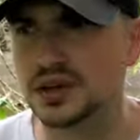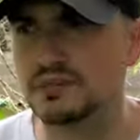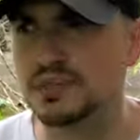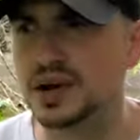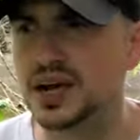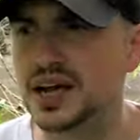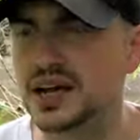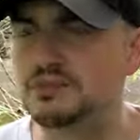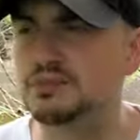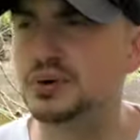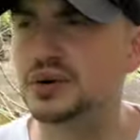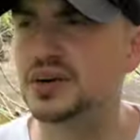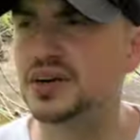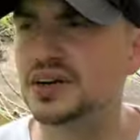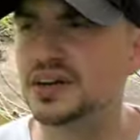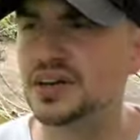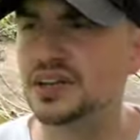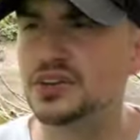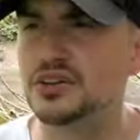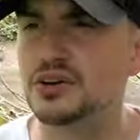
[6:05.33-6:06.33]
bad. But
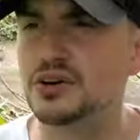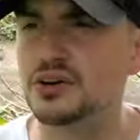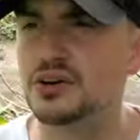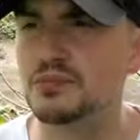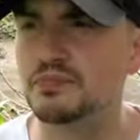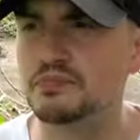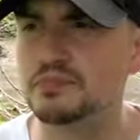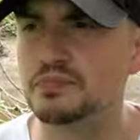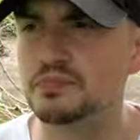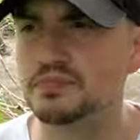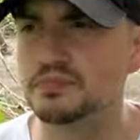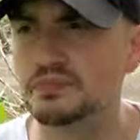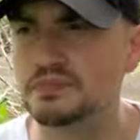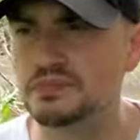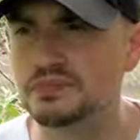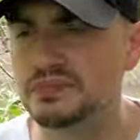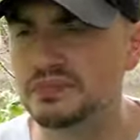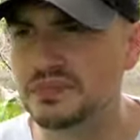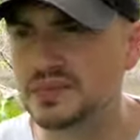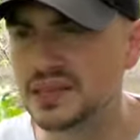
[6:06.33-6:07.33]
the
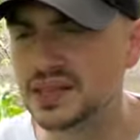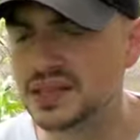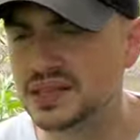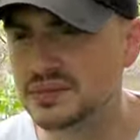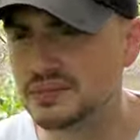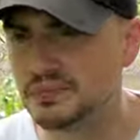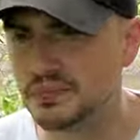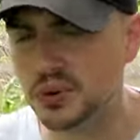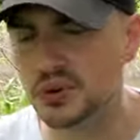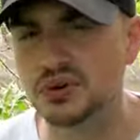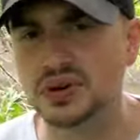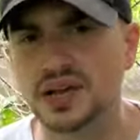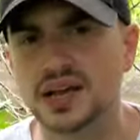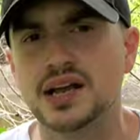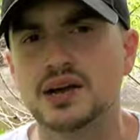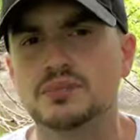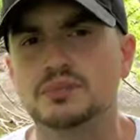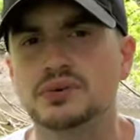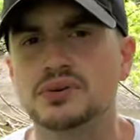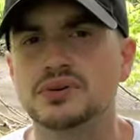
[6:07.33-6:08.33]
boot
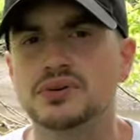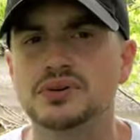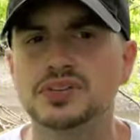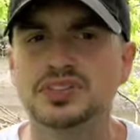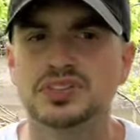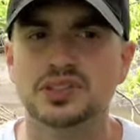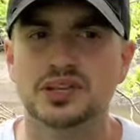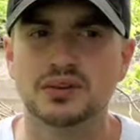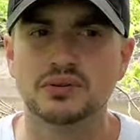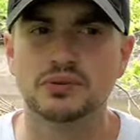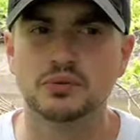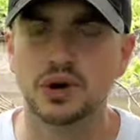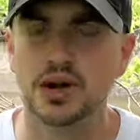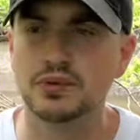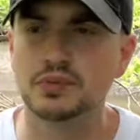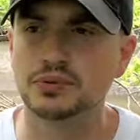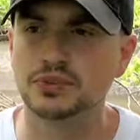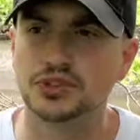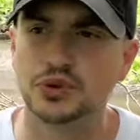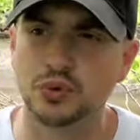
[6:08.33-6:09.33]
campers were
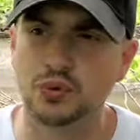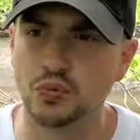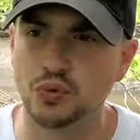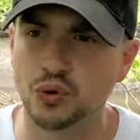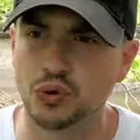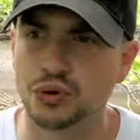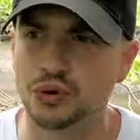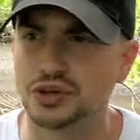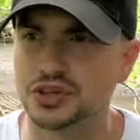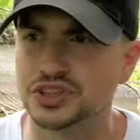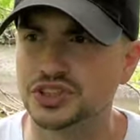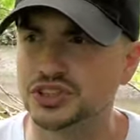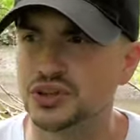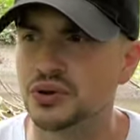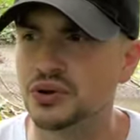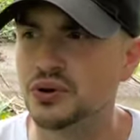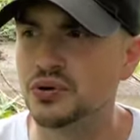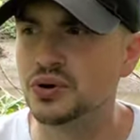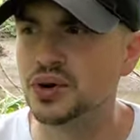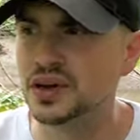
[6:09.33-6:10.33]
able to work.
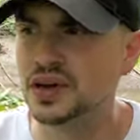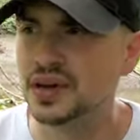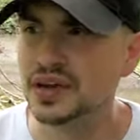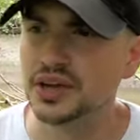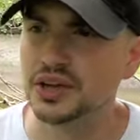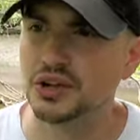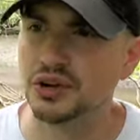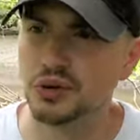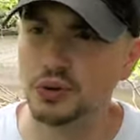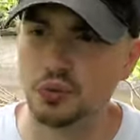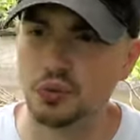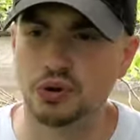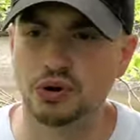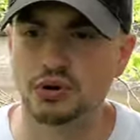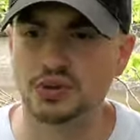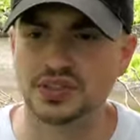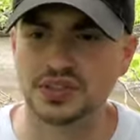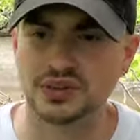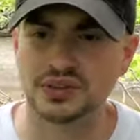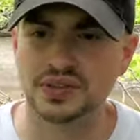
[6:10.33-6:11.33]
So you would work
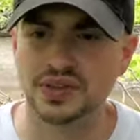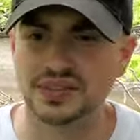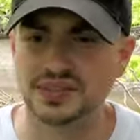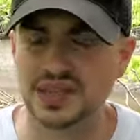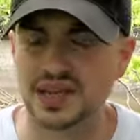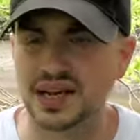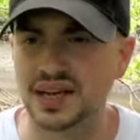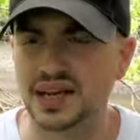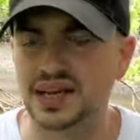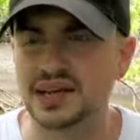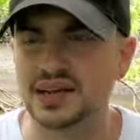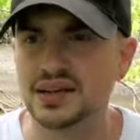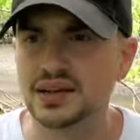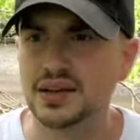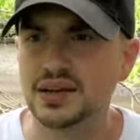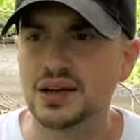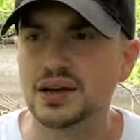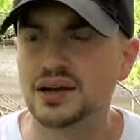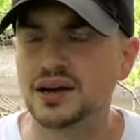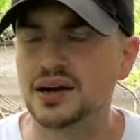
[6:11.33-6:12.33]
during the day,
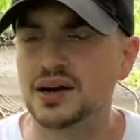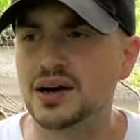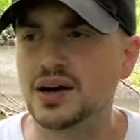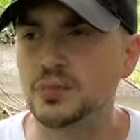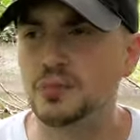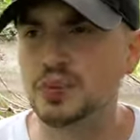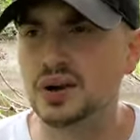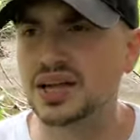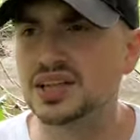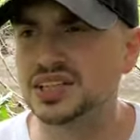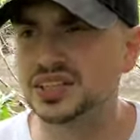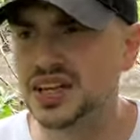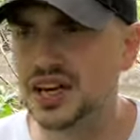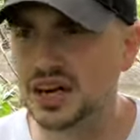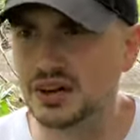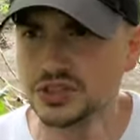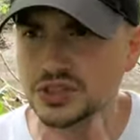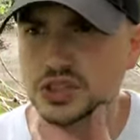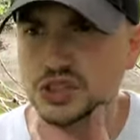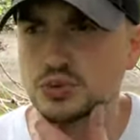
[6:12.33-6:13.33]
passing
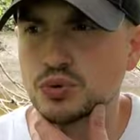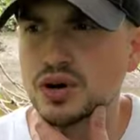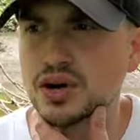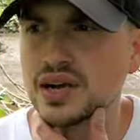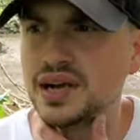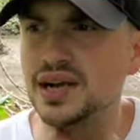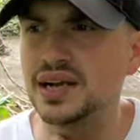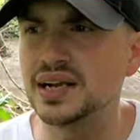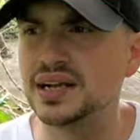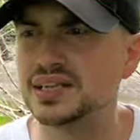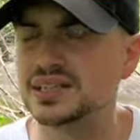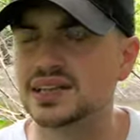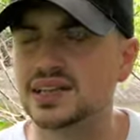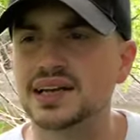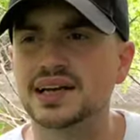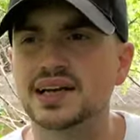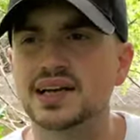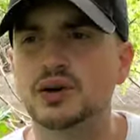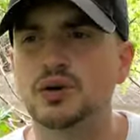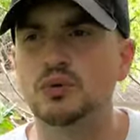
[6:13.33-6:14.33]
out trays.
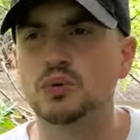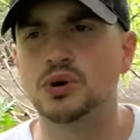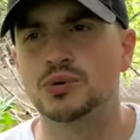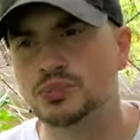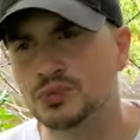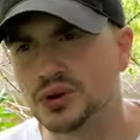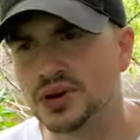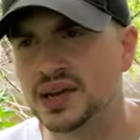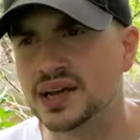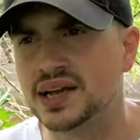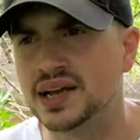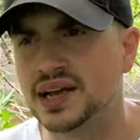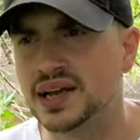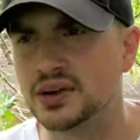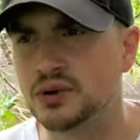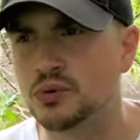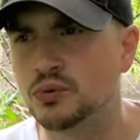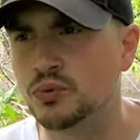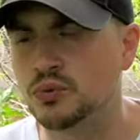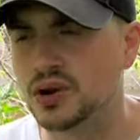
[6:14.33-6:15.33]
At one point I
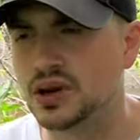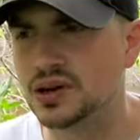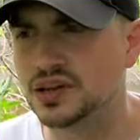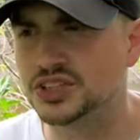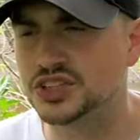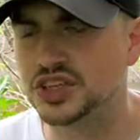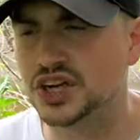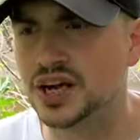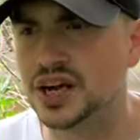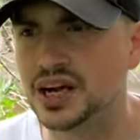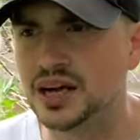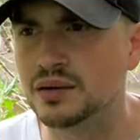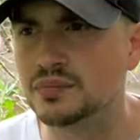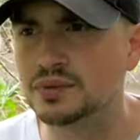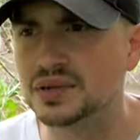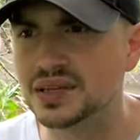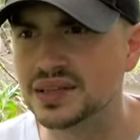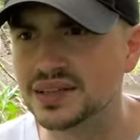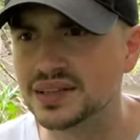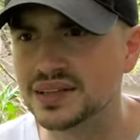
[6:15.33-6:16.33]
got a job
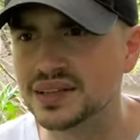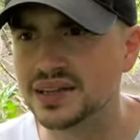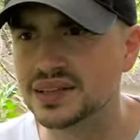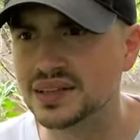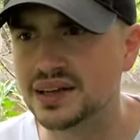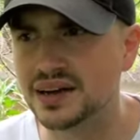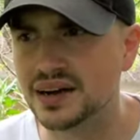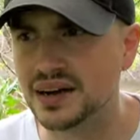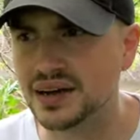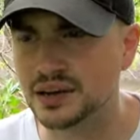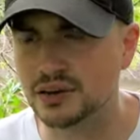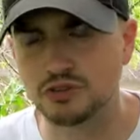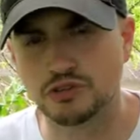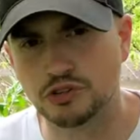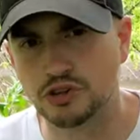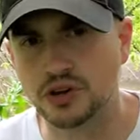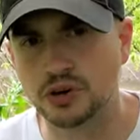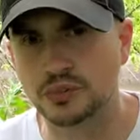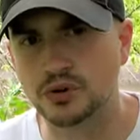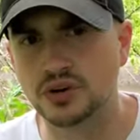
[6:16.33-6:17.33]
in the
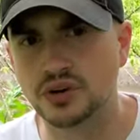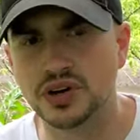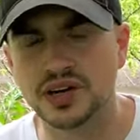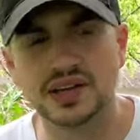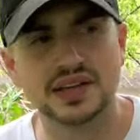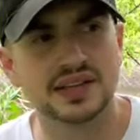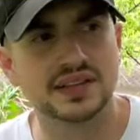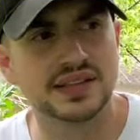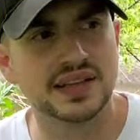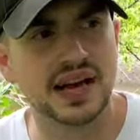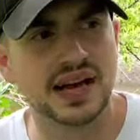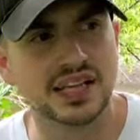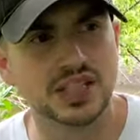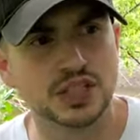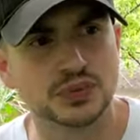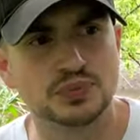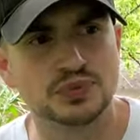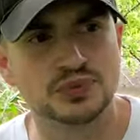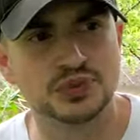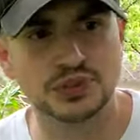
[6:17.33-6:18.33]
infirmary in the
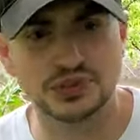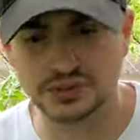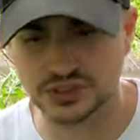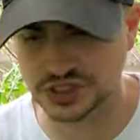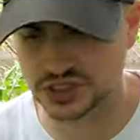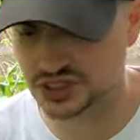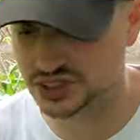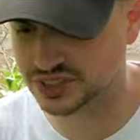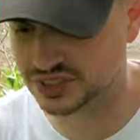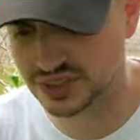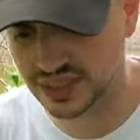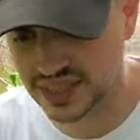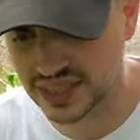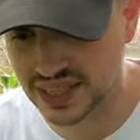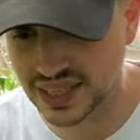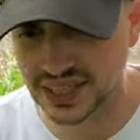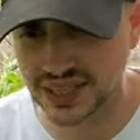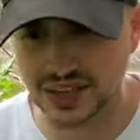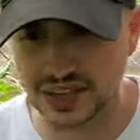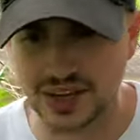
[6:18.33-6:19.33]
hospital, just
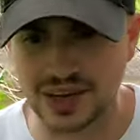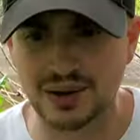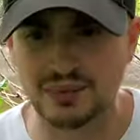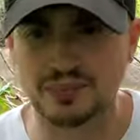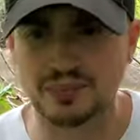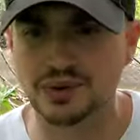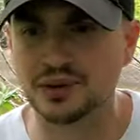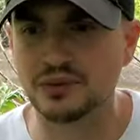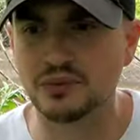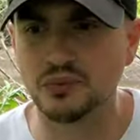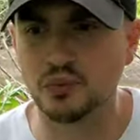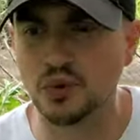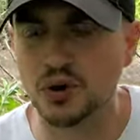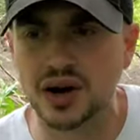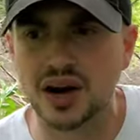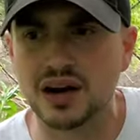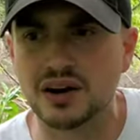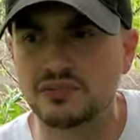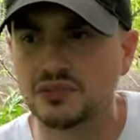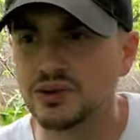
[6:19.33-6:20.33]
cleaning up and
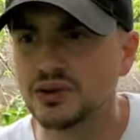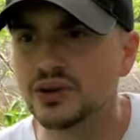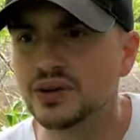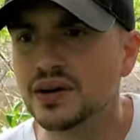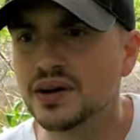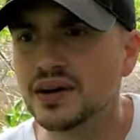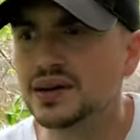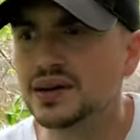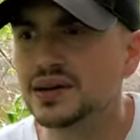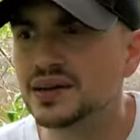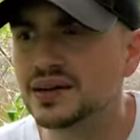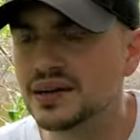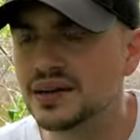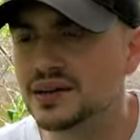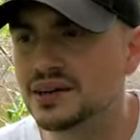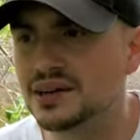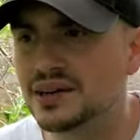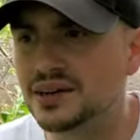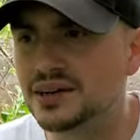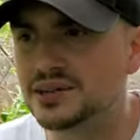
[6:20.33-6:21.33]
whatever.
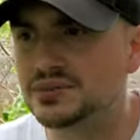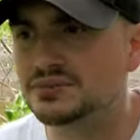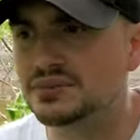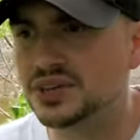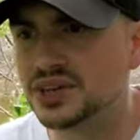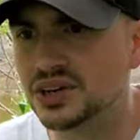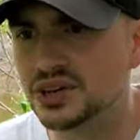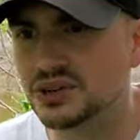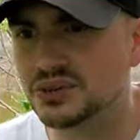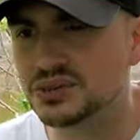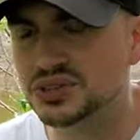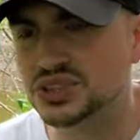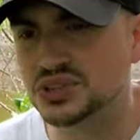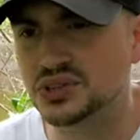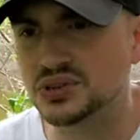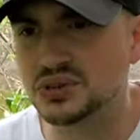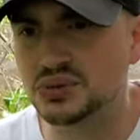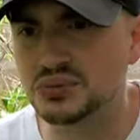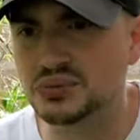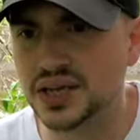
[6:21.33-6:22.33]
You know,
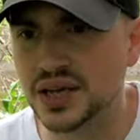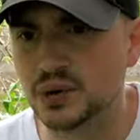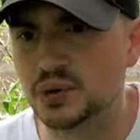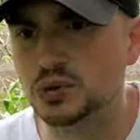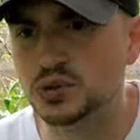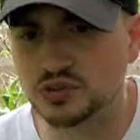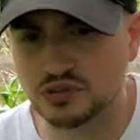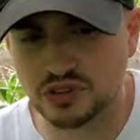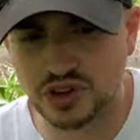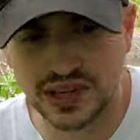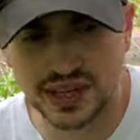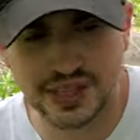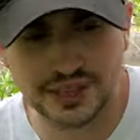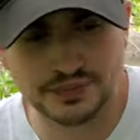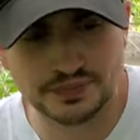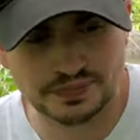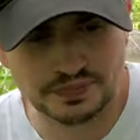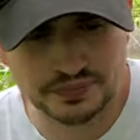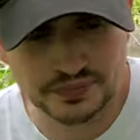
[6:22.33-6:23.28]
so that was fine.